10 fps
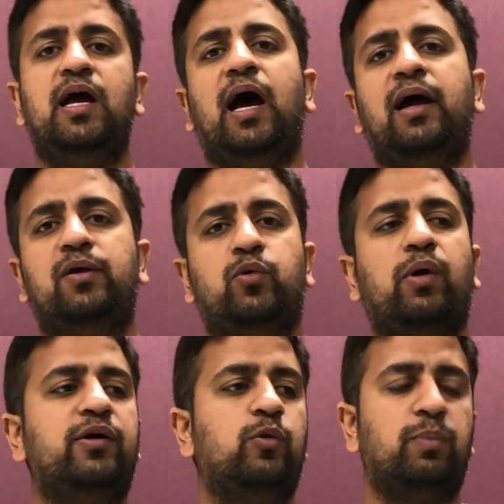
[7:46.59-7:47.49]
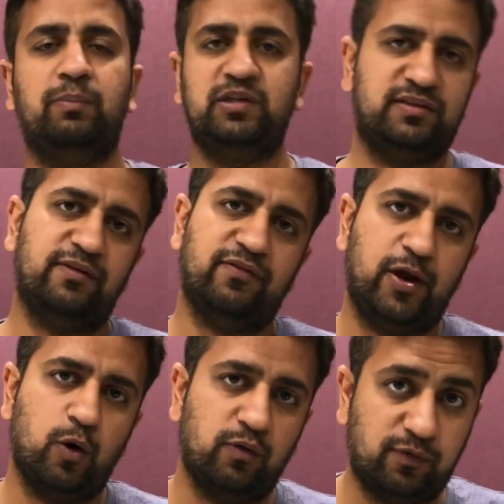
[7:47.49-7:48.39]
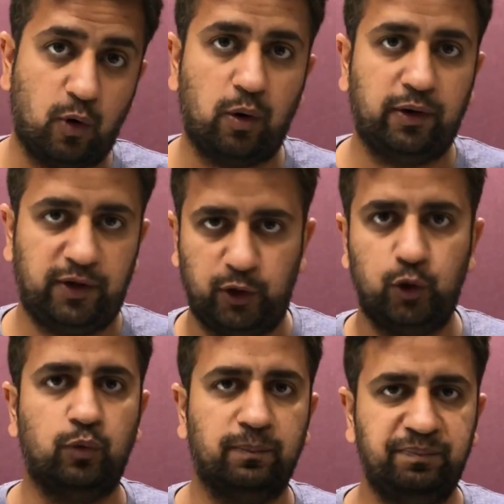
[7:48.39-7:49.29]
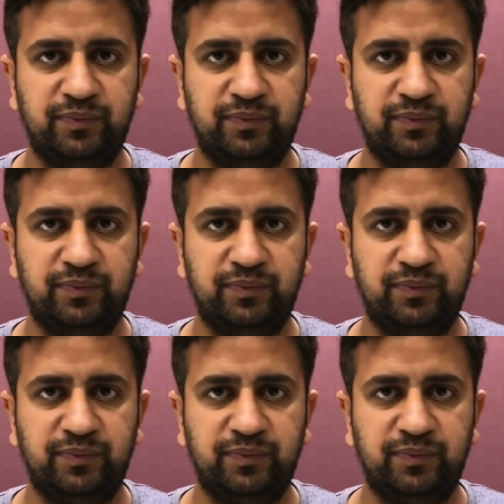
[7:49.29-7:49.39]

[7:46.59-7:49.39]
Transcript: I'll try to publish the video for you.